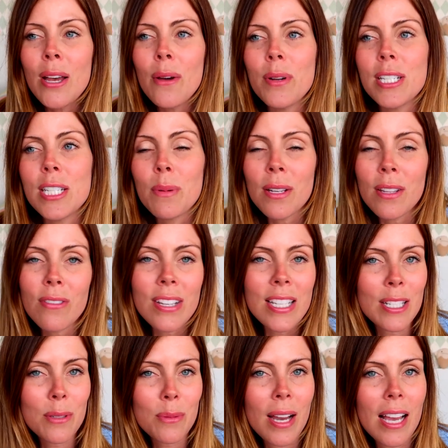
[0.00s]
which is one of the
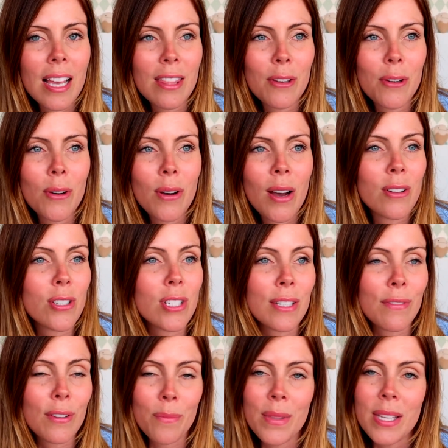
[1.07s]
reasons why I thought I'll just
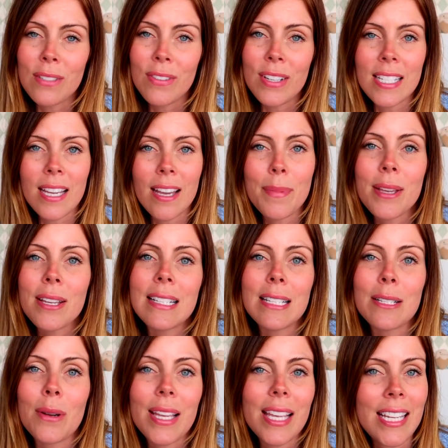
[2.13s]
film this video, because it's
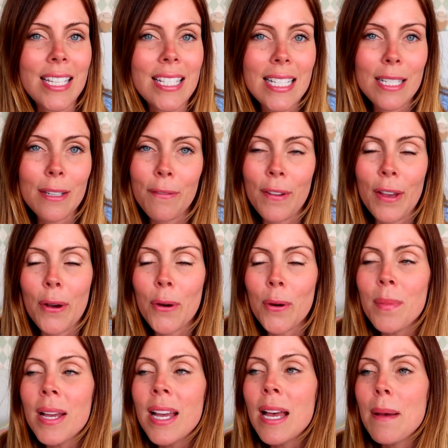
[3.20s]
quite easy to film.